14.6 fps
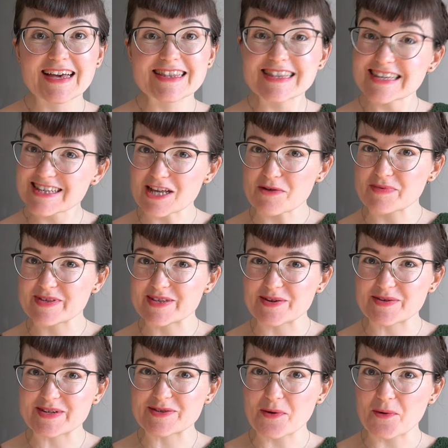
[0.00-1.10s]
This
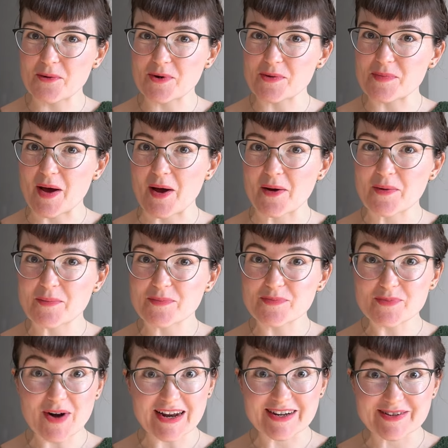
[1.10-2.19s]
episode is all about
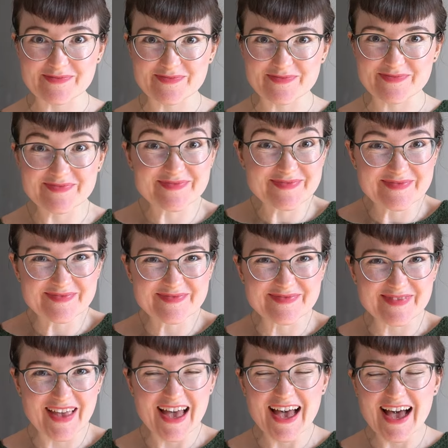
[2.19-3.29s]
bread.
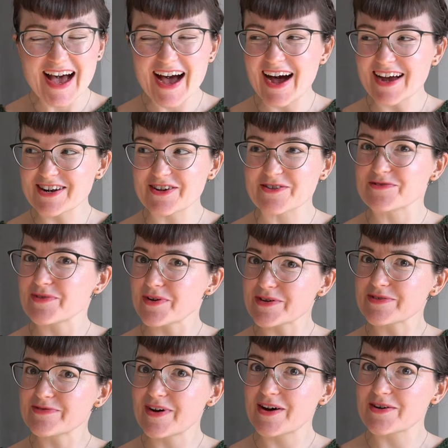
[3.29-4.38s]
I know,
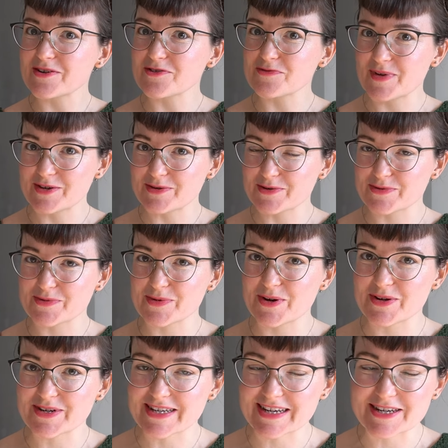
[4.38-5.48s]
very far off my usual
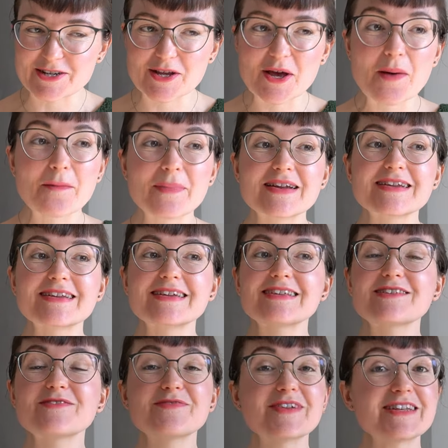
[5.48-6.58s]
content, but it
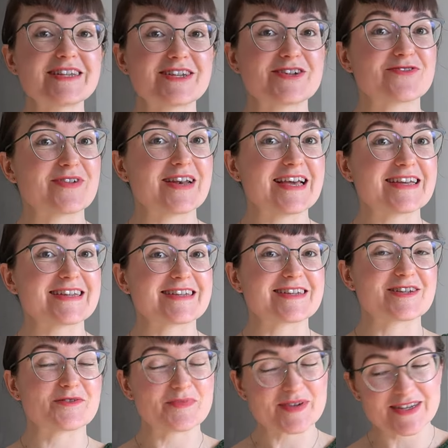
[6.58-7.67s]
is vintage
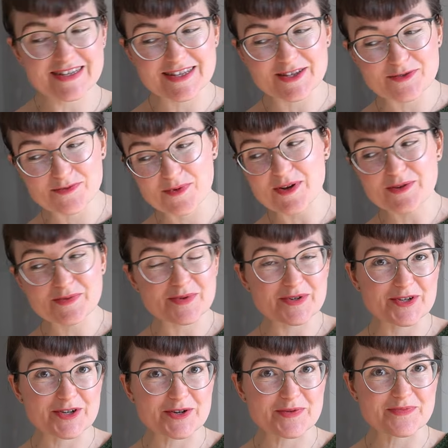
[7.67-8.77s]
related because it's World War
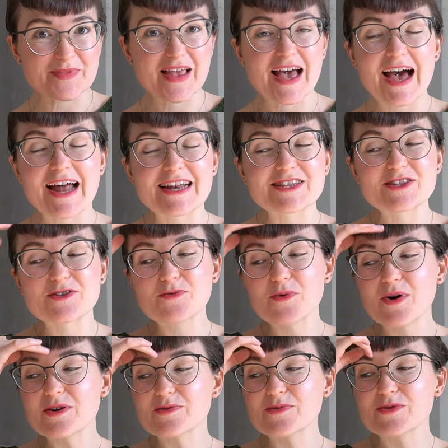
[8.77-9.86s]
II and it's the
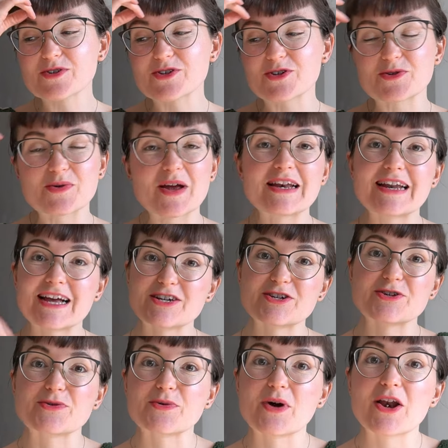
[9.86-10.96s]
World War II
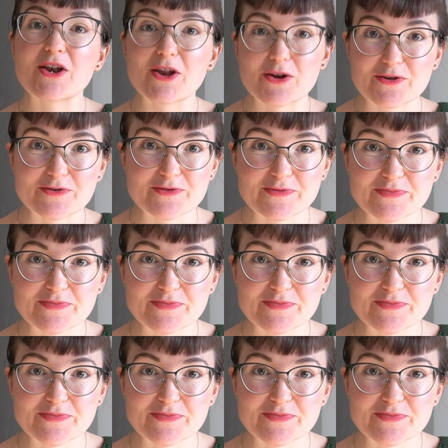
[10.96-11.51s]
National Loaf.